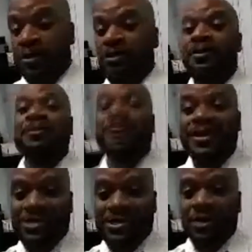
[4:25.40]
remember
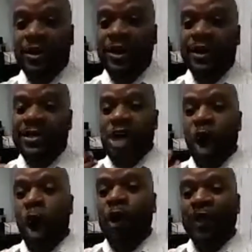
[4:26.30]
this, okay? It's
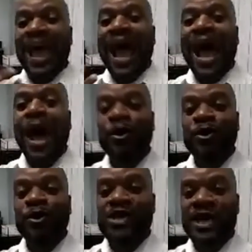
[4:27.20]
all in how
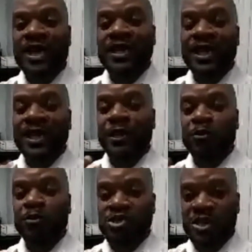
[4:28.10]
you say it and
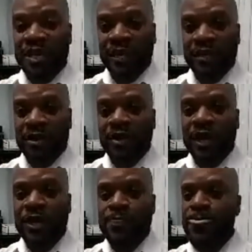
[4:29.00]
you present it,
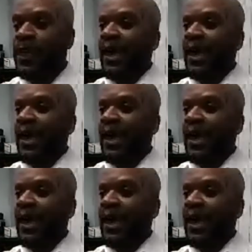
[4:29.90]
okay?